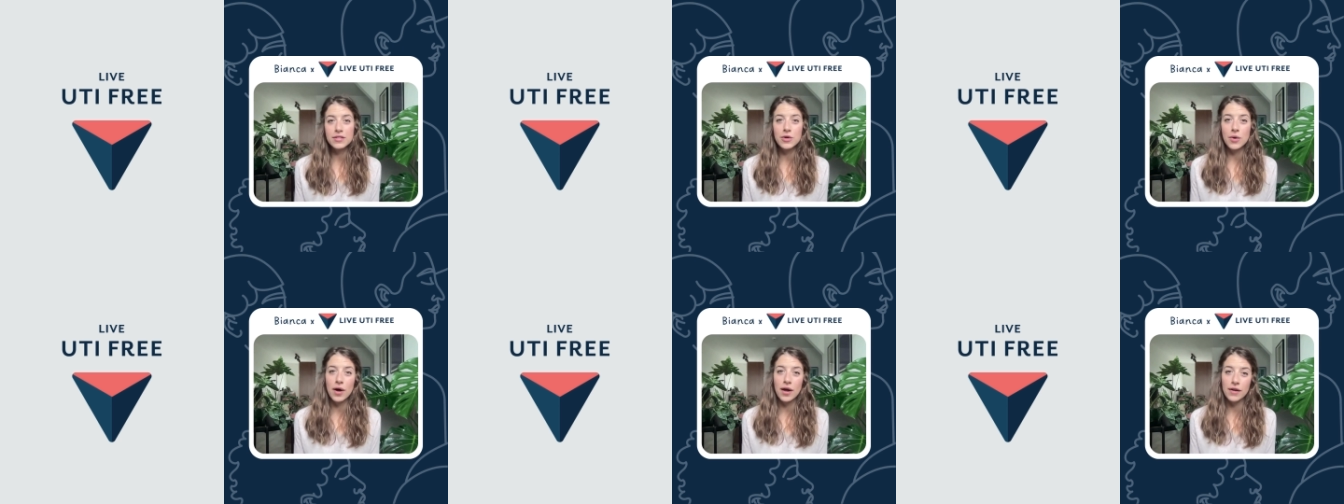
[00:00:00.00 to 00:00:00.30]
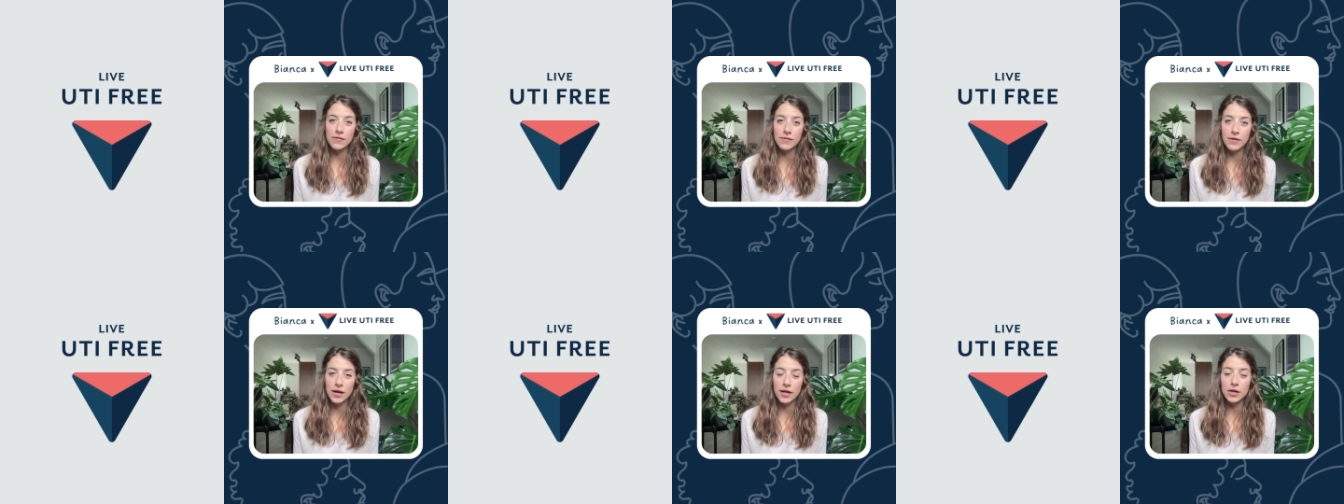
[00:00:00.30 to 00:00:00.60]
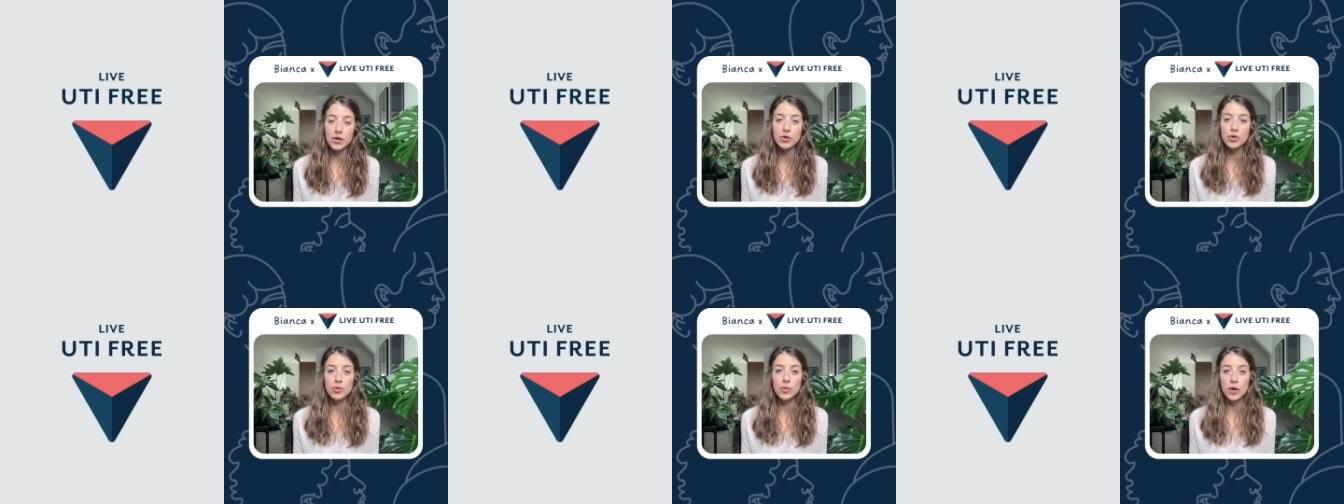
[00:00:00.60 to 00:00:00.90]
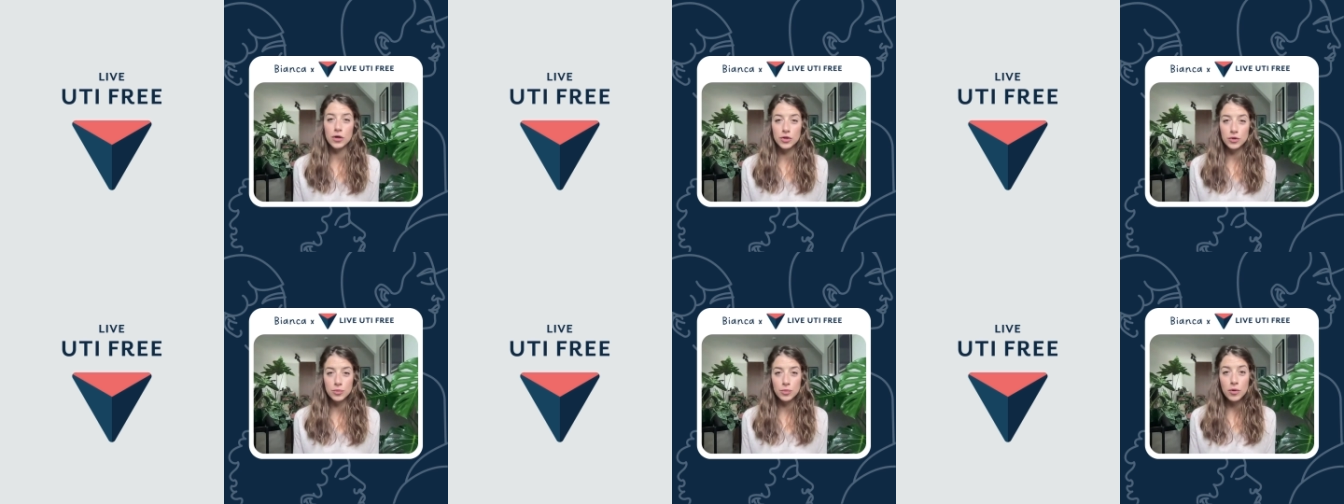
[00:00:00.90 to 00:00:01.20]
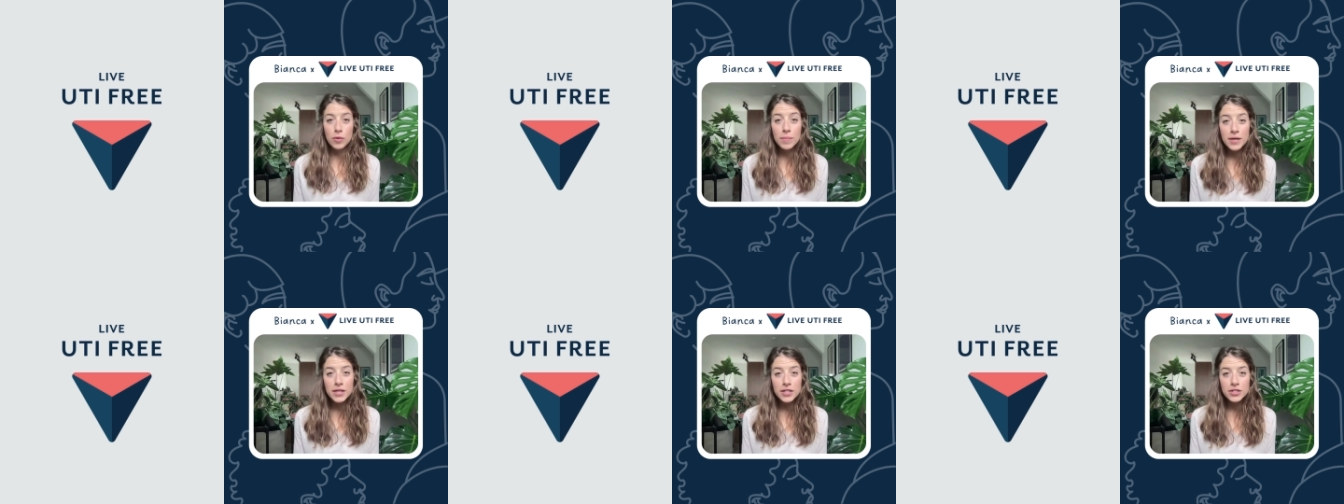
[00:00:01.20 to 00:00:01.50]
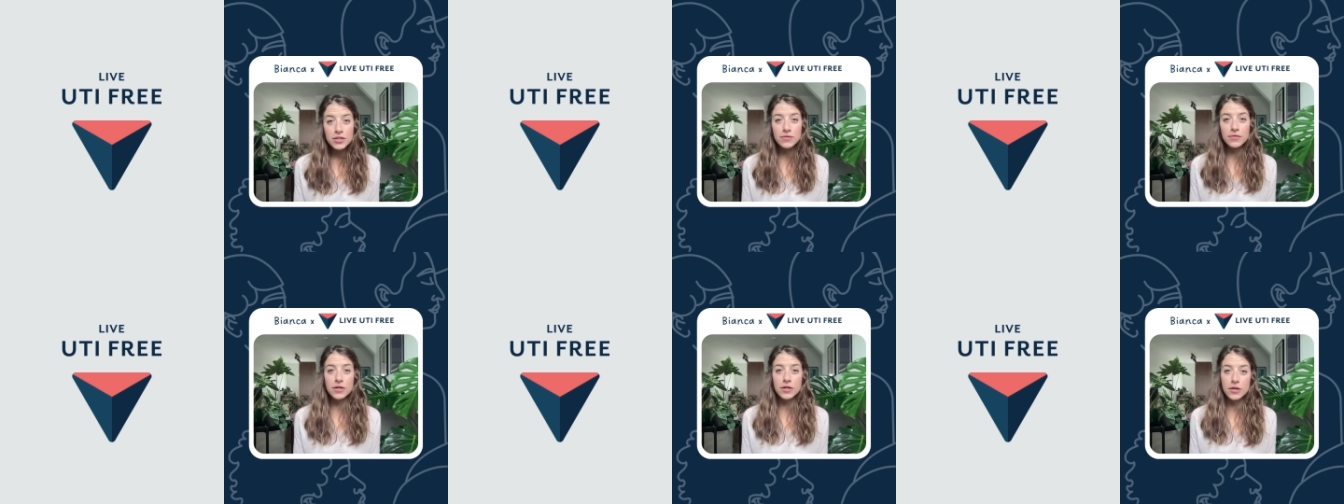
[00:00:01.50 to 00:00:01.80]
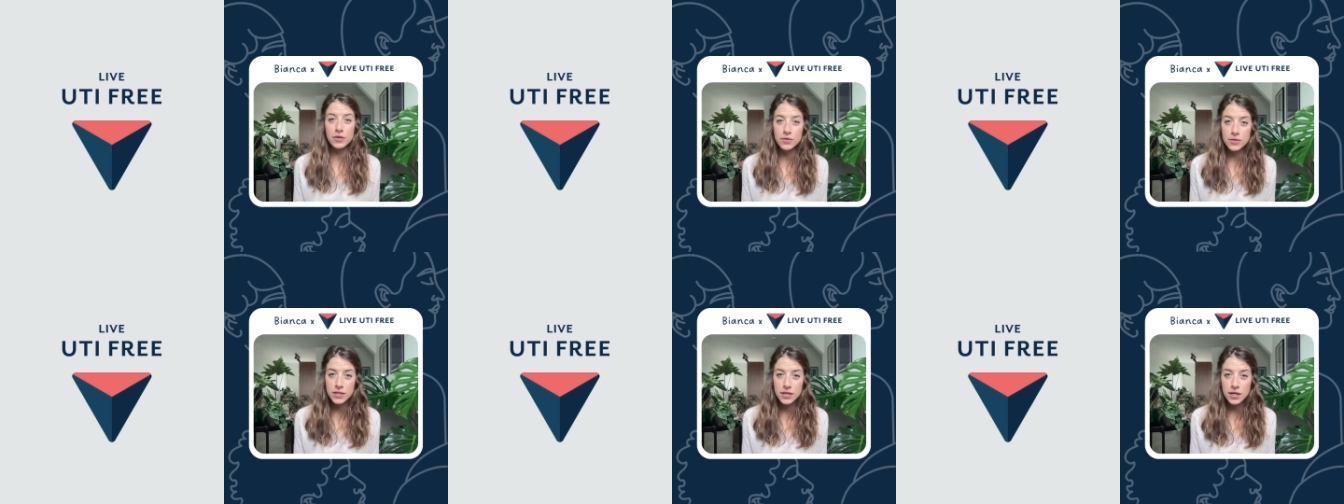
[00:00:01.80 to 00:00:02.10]
so I invite you to watch more patient
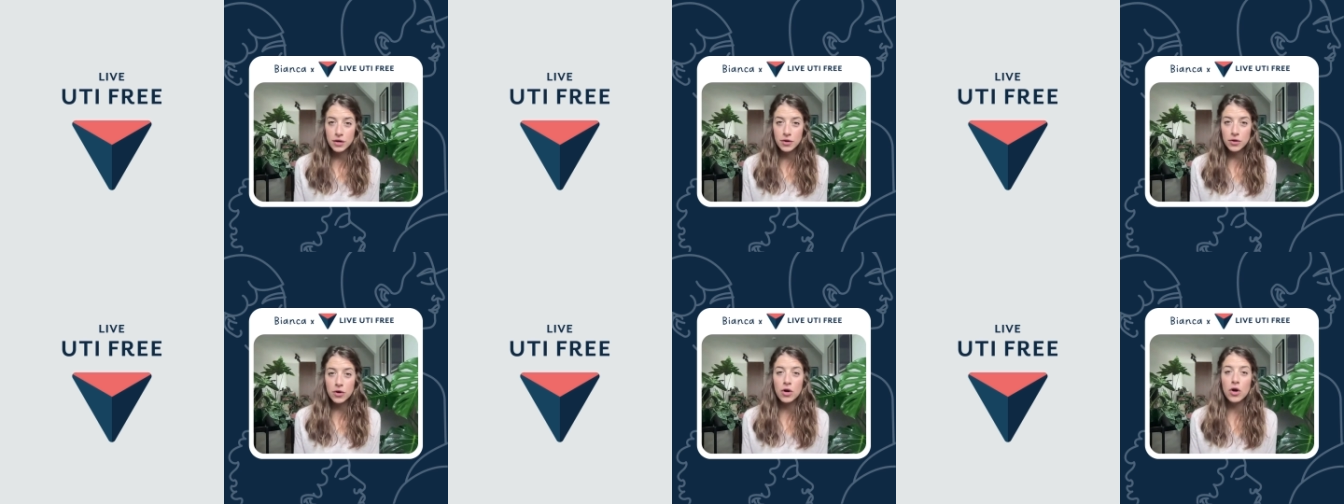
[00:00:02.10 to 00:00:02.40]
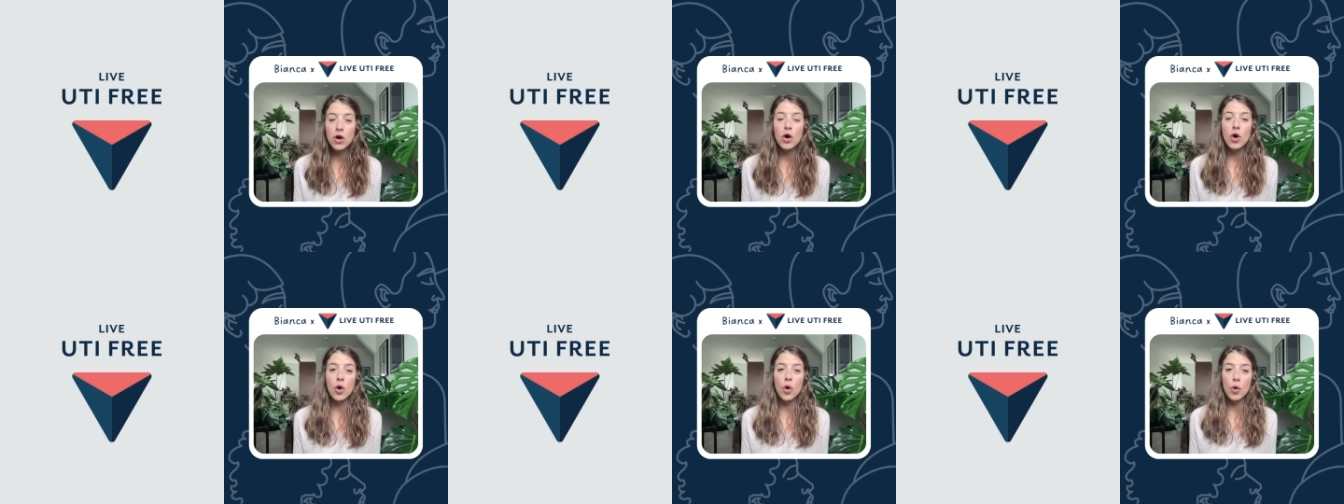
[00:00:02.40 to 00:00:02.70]
videos here